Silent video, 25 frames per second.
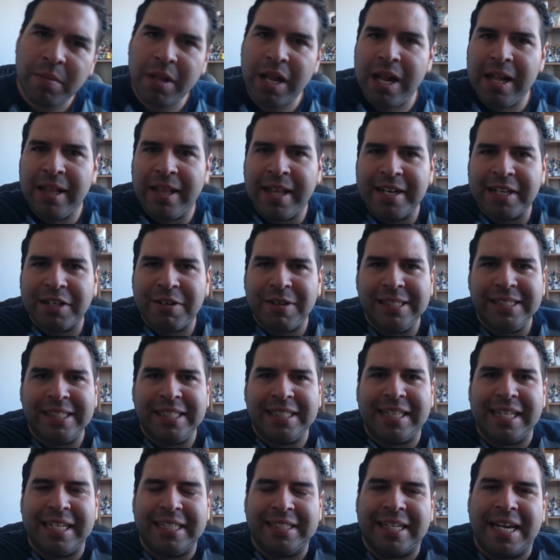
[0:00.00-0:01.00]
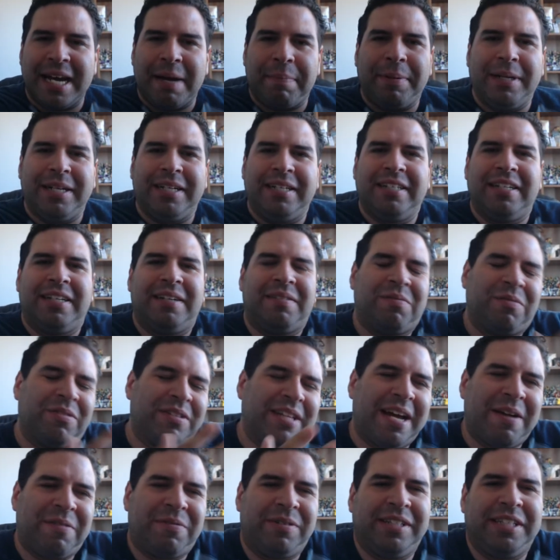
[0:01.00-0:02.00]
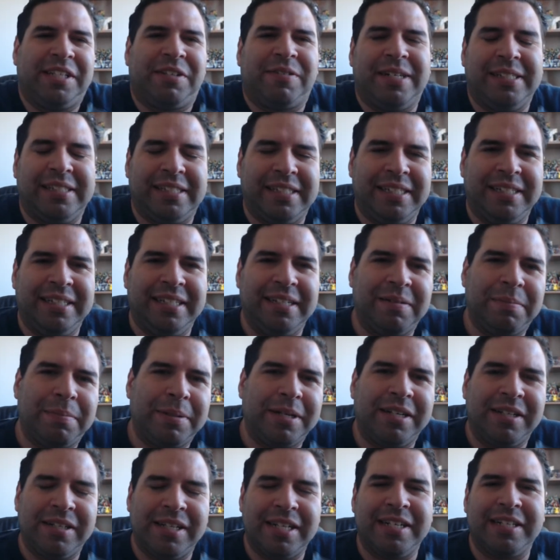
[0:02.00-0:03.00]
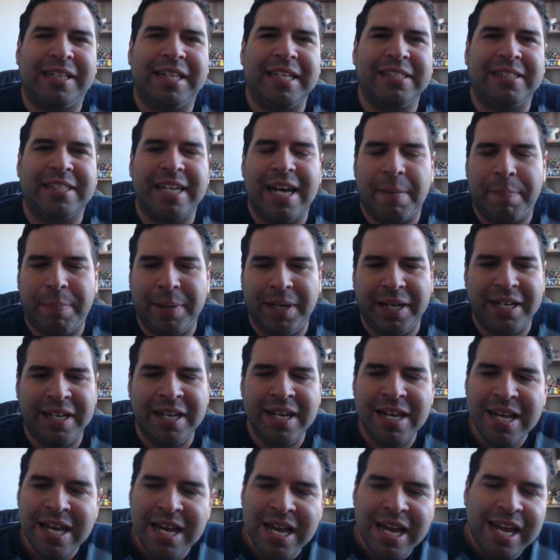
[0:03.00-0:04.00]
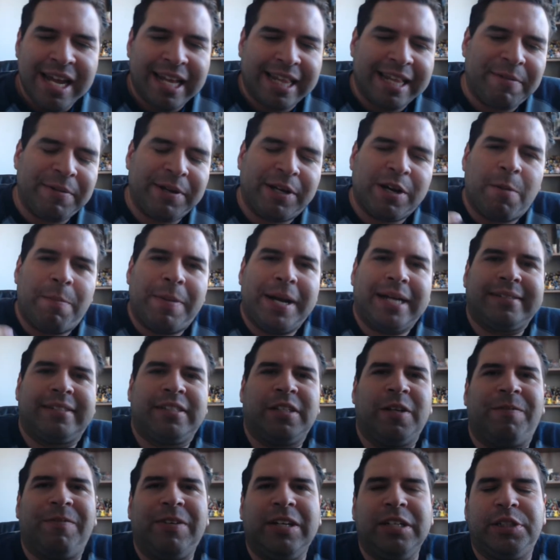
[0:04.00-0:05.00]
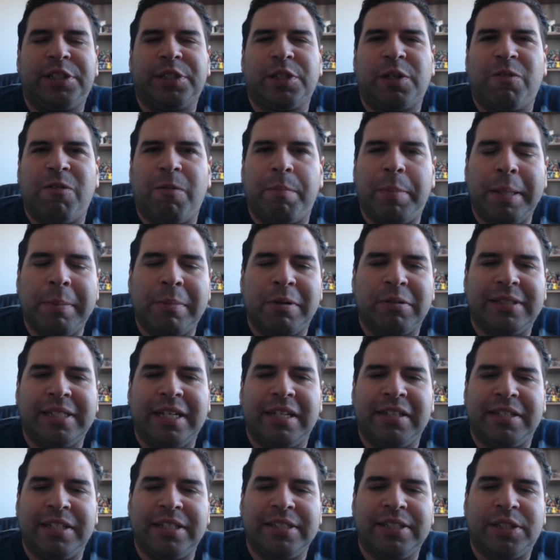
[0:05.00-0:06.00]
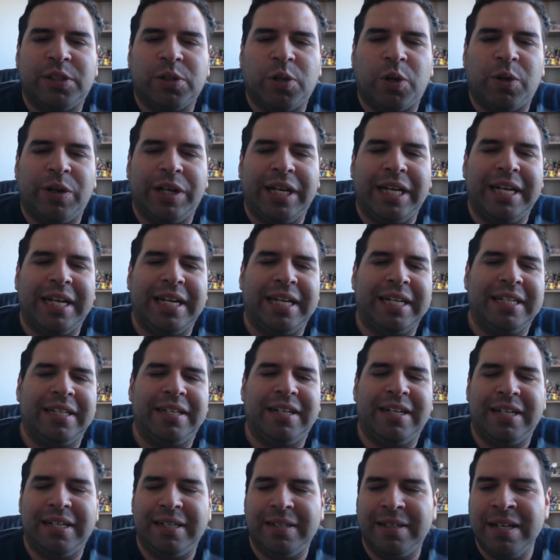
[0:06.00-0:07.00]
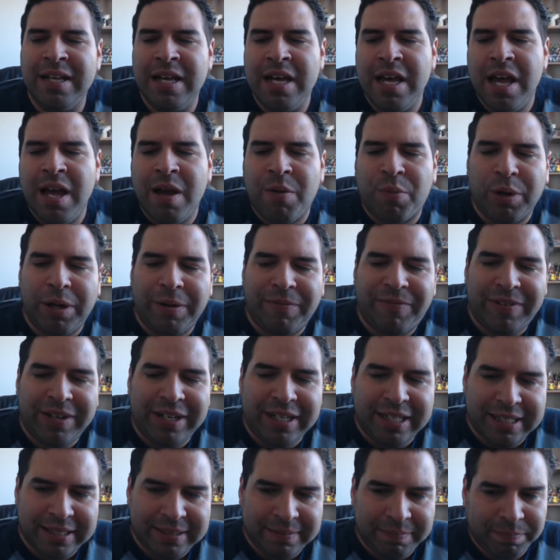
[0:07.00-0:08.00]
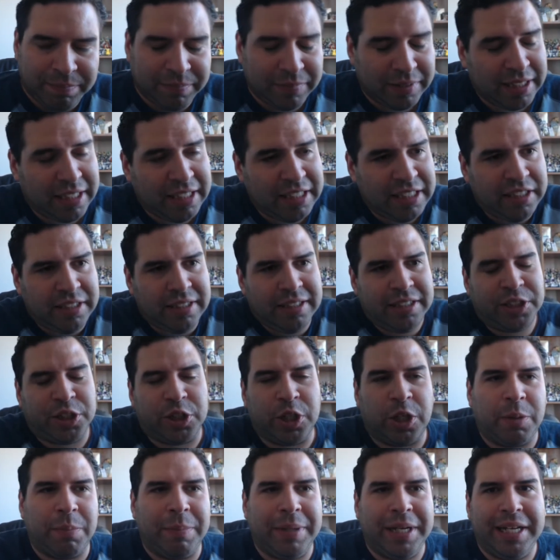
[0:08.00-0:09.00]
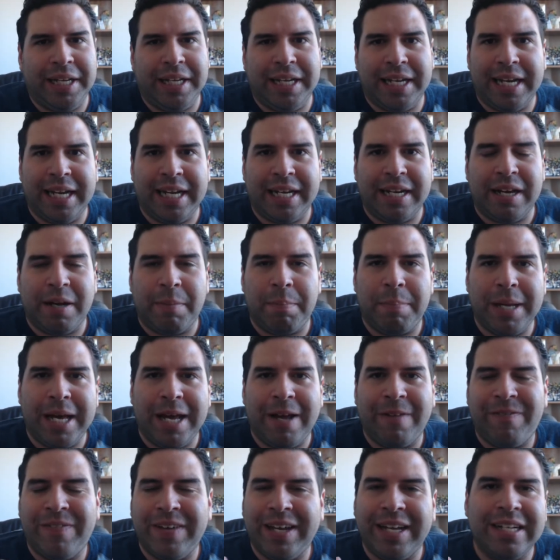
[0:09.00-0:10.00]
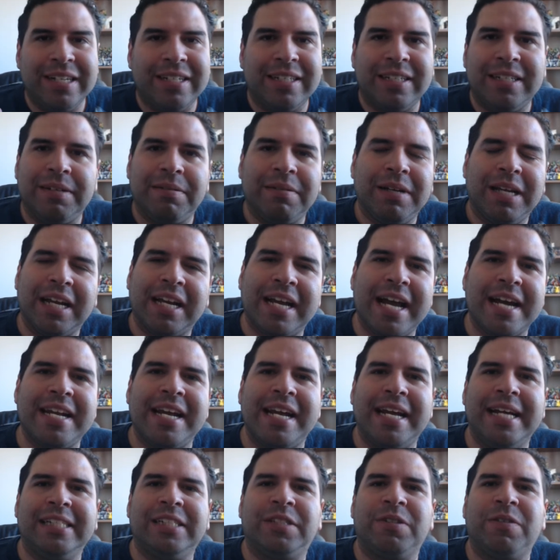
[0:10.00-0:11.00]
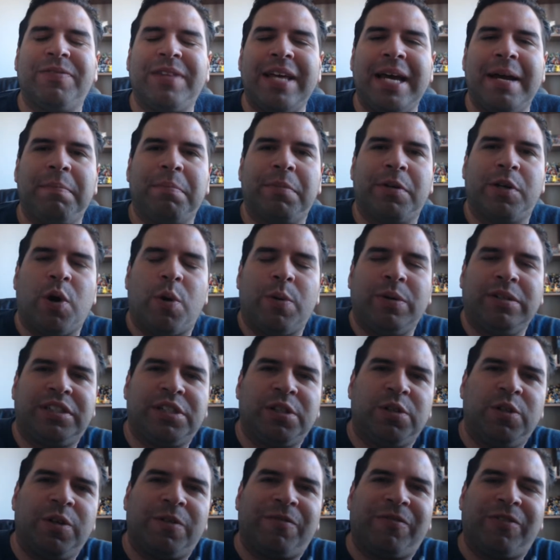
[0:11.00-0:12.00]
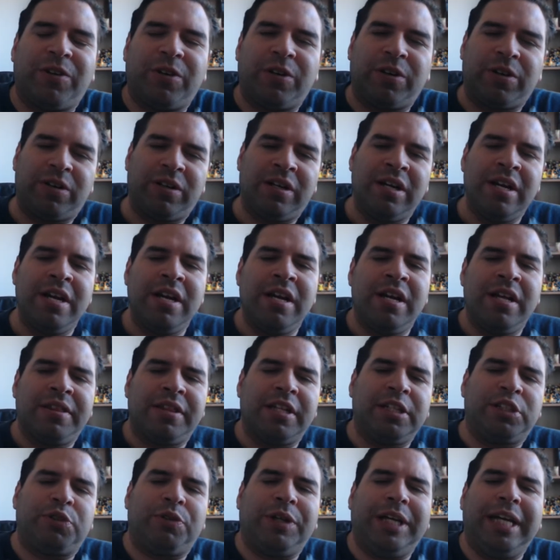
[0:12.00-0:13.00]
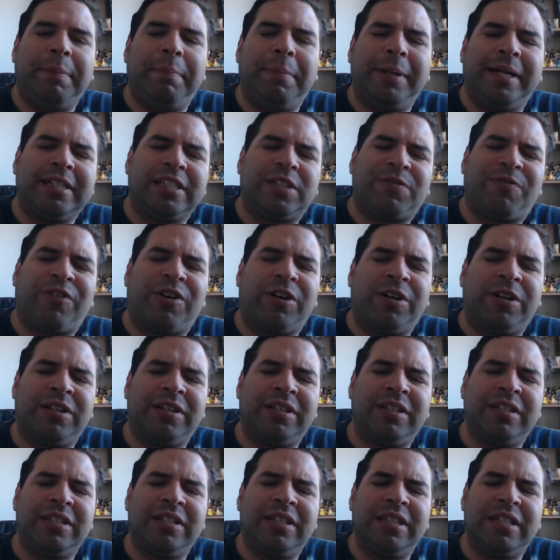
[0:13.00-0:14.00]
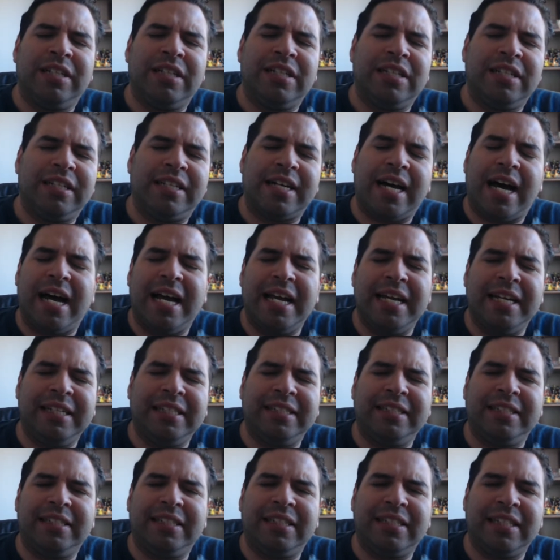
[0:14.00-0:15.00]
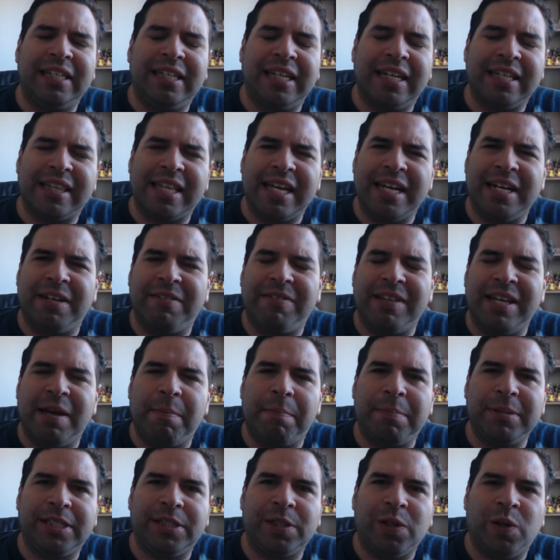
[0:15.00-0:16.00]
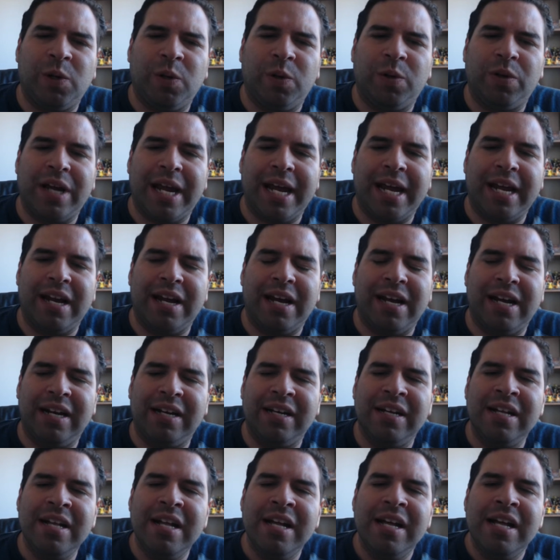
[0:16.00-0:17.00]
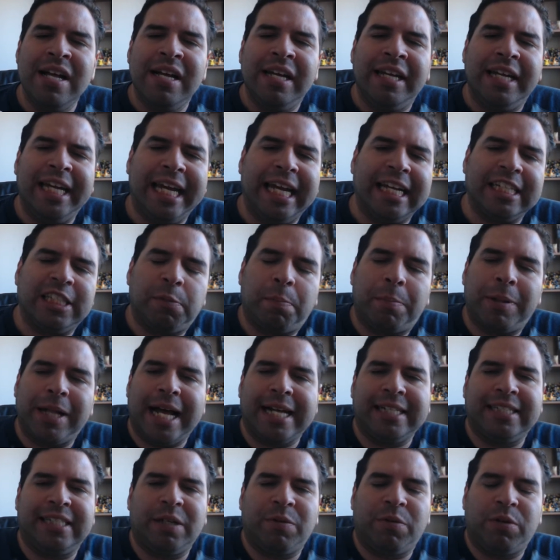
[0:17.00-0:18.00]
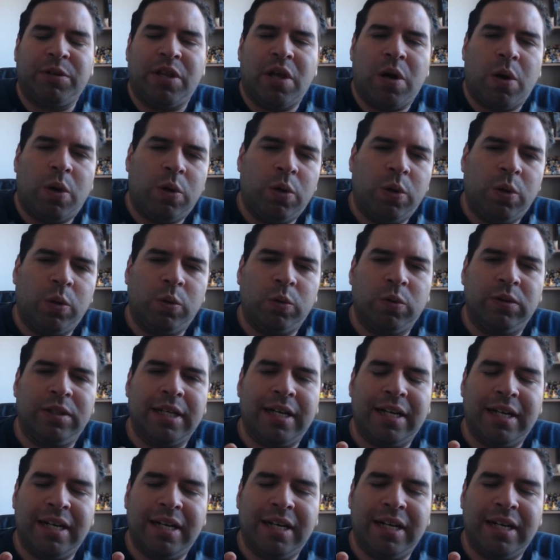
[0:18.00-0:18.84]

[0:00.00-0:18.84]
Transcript: A lot of crazy things happen. Not really crazy, but a lot of things happen. And then we go back to the future with BMO telling the story, and with Shermie and Beth. And it kind of ends with them going to look for the tree because Fern dies at the end of the episode, and he gets planted where the old